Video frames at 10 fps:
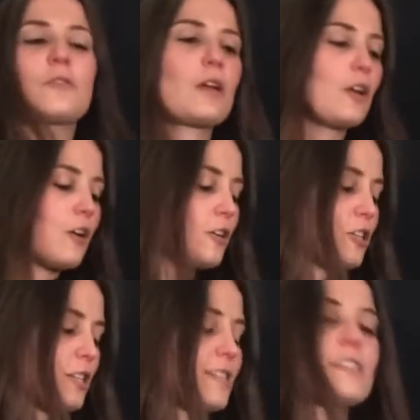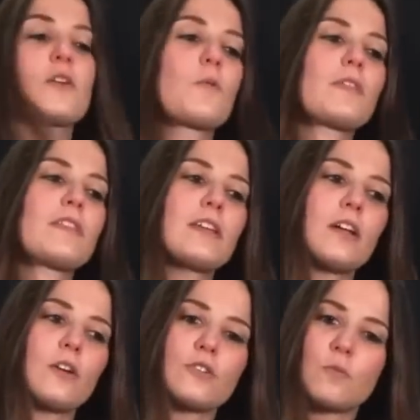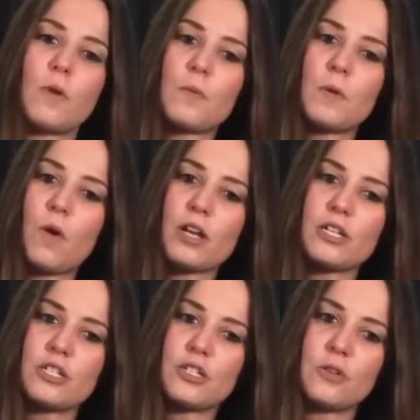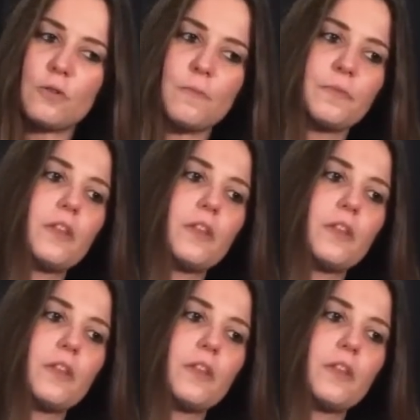So I encourage you to stick with it here. So what we want to do,